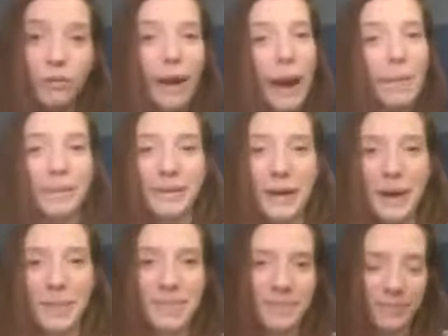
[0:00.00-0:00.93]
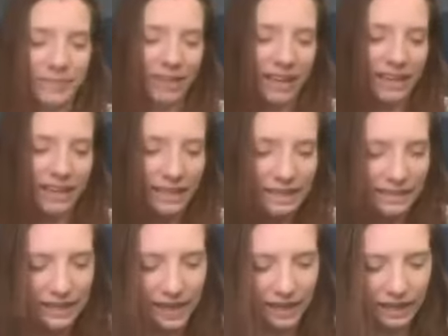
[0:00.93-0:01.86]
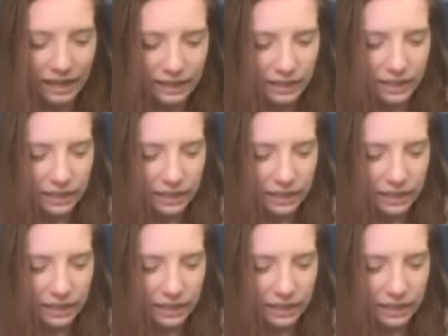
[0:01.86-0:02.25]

wrapping up today.